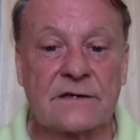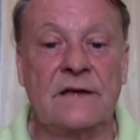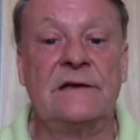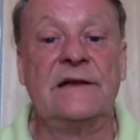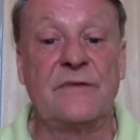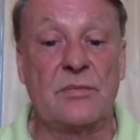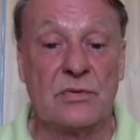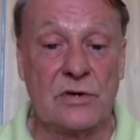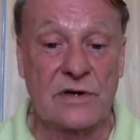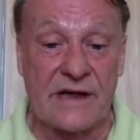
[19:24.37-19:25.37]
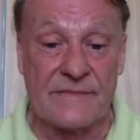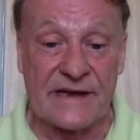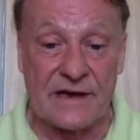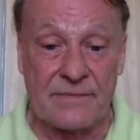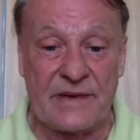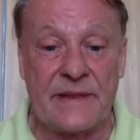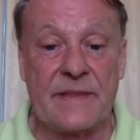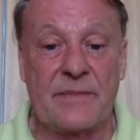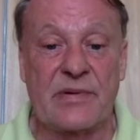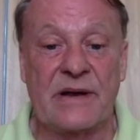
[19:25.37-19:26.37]
Liverpool coming up in
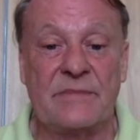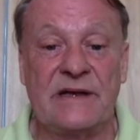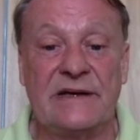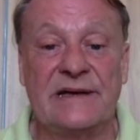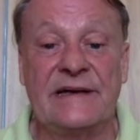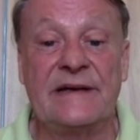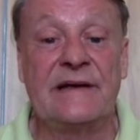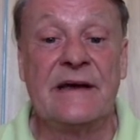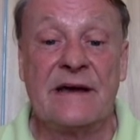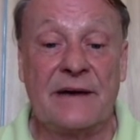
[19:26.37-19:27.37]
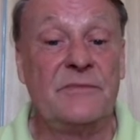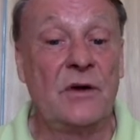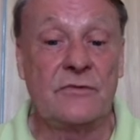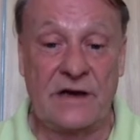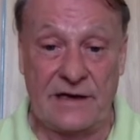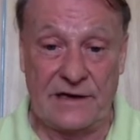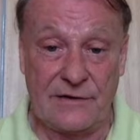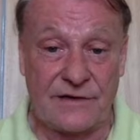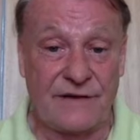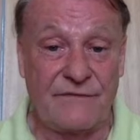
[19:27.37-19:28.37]
the Premier League. I'm not really
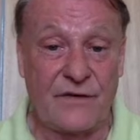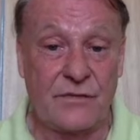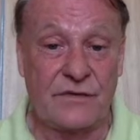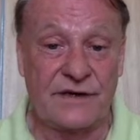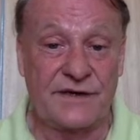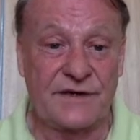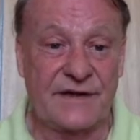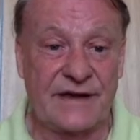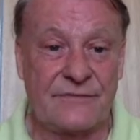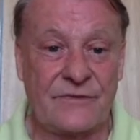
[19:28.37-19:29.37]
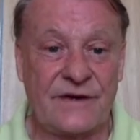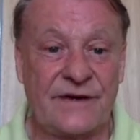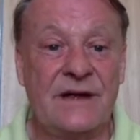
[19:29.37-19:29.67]
looking forward to that one.